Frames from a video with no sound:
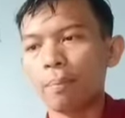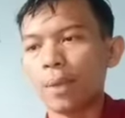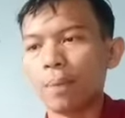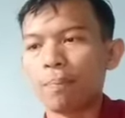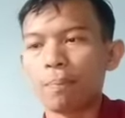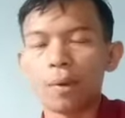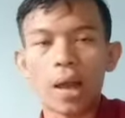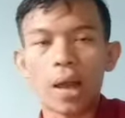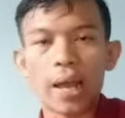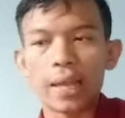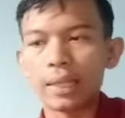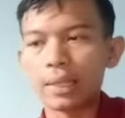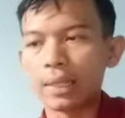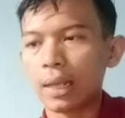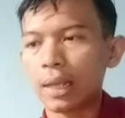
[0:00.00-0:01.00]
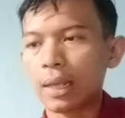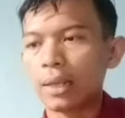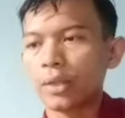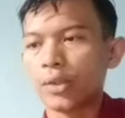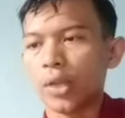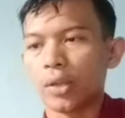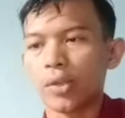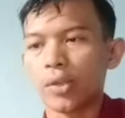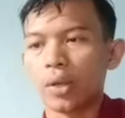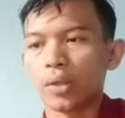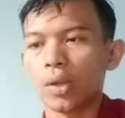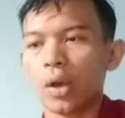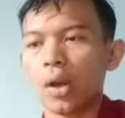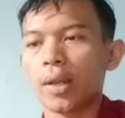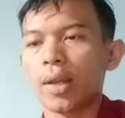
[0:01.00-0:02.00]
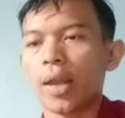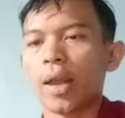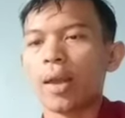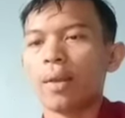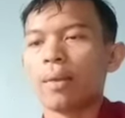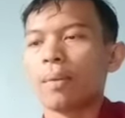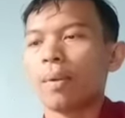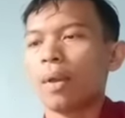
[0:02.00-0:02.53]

Be polite, check your tone, and